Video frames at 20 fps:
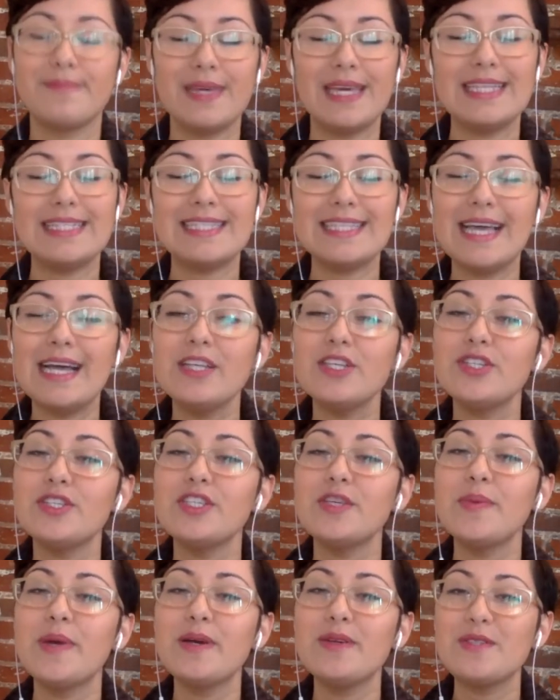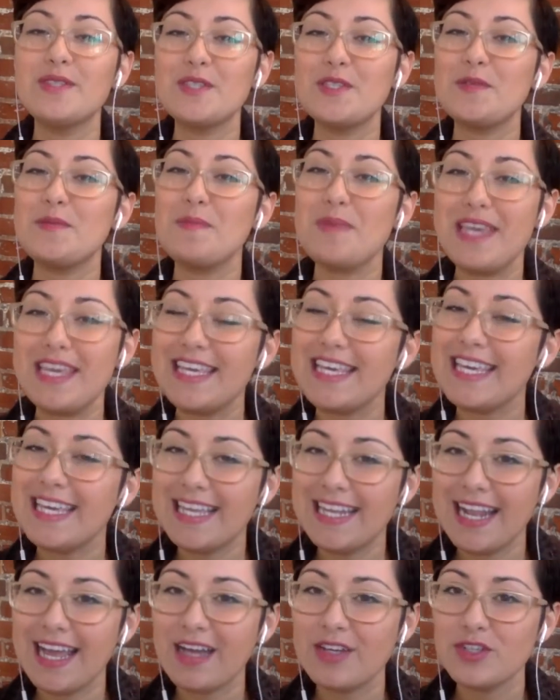It's not just about
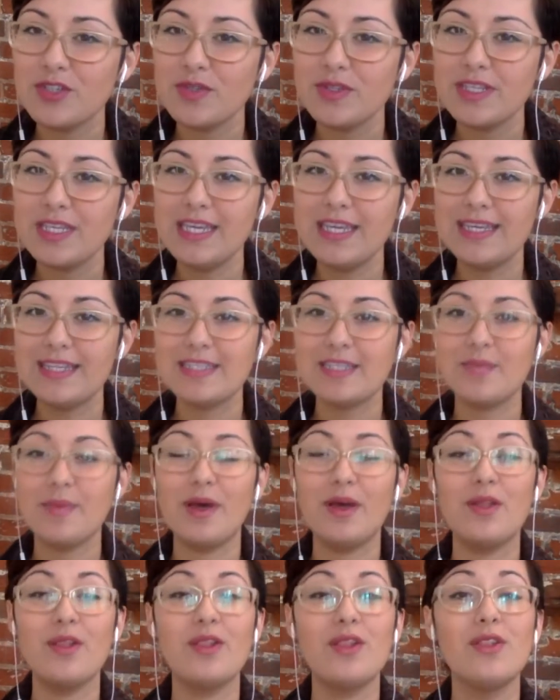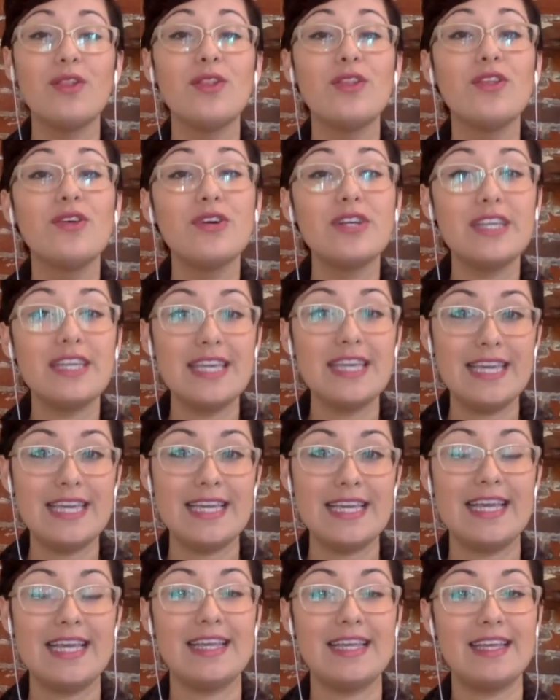speaking naturally, it's about
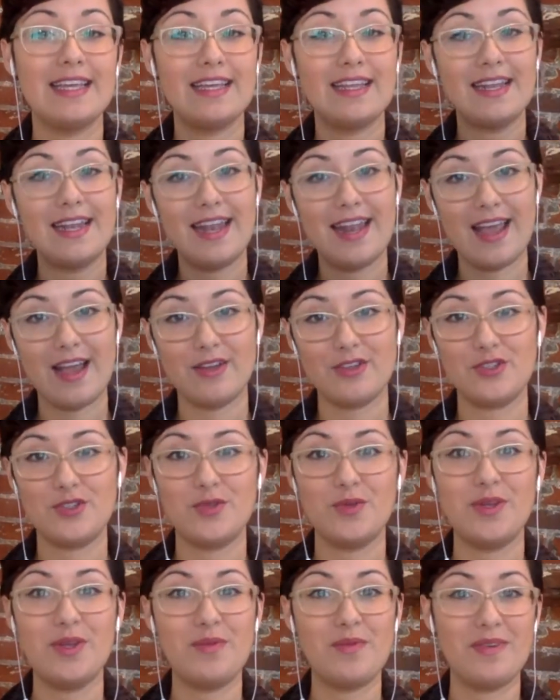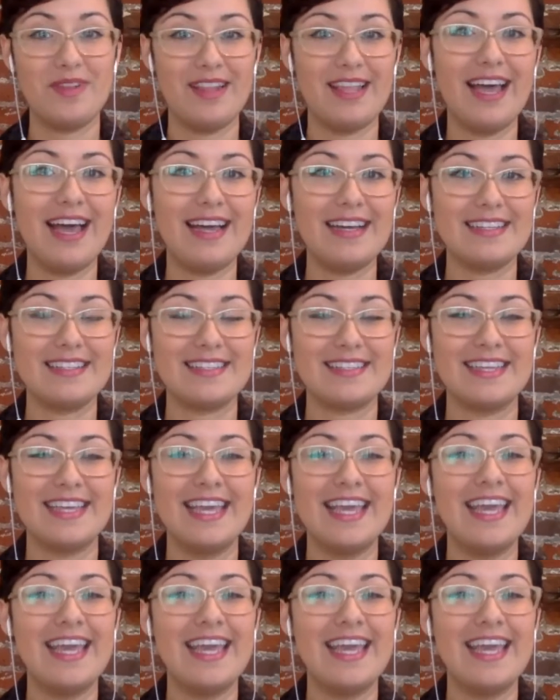looking natural and relaxed.